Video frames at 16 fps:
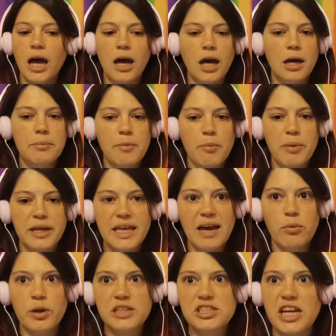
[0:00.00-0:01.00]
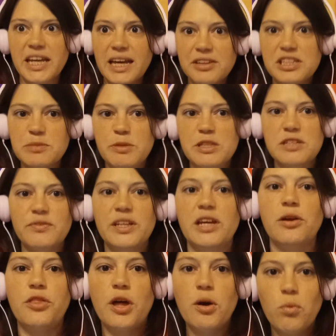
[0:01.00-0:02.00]
Um, but yeah, we're checking out this music
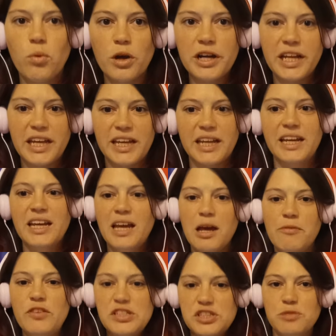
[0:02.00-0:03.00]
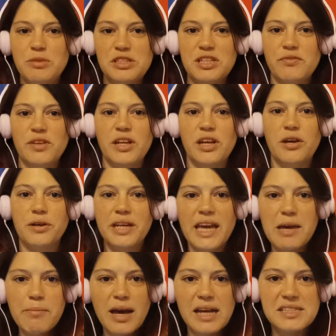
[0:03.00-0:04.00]
video, The Warning, official music video,
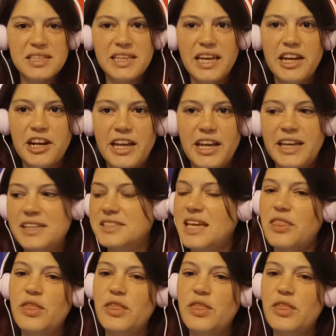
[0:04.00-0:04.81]
Qué Más Quieres?